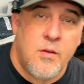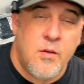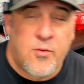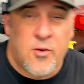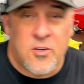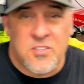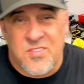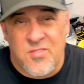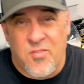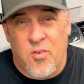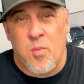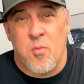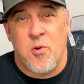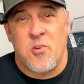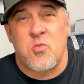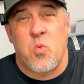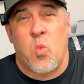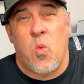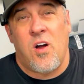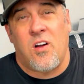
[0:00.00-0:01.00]
First and
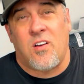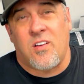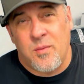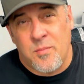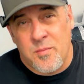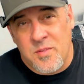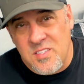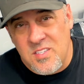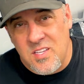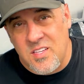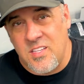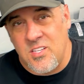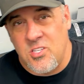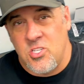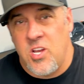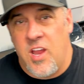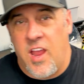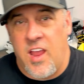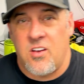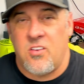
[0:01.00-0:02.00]
foremost, welcome to the
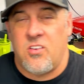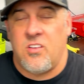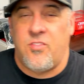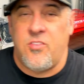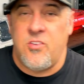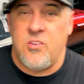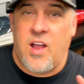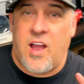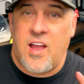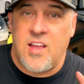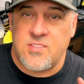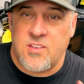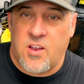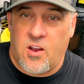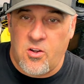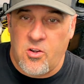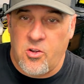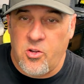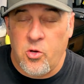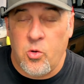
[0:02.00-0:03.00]
channel. If you guys
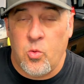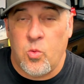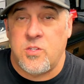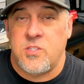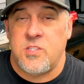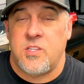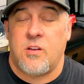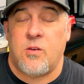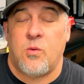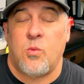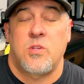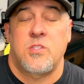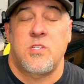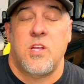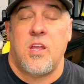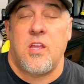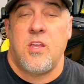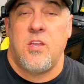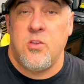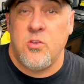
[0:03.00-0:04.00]
are new, which there was
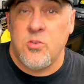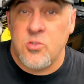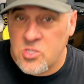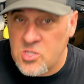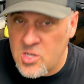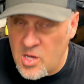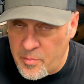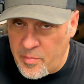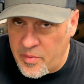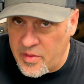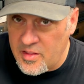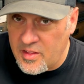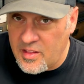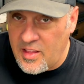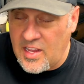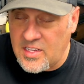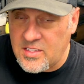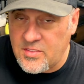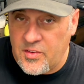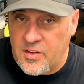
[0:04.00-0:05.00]
a huge jump in the
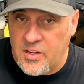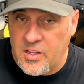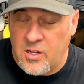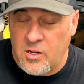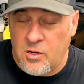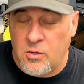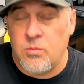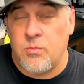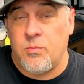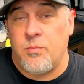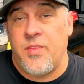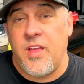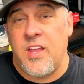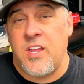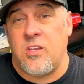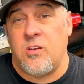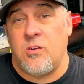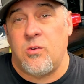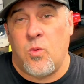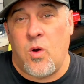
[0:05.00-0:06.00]
last video,
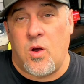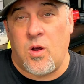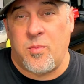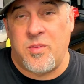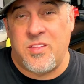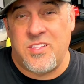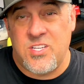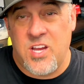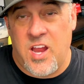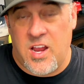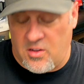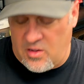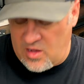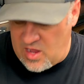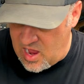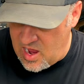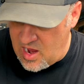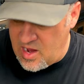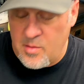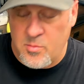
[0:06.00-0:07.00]
thank you. Welcome to the channel.
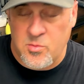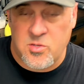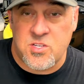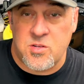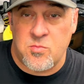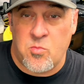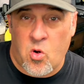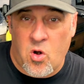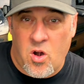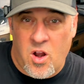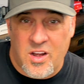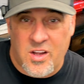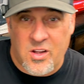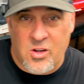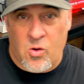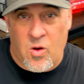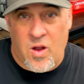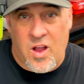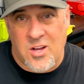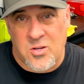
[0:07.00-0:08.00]
I am just a moron in a
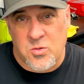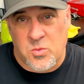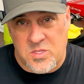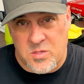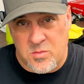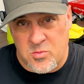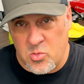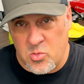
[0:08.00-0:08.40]
garage with some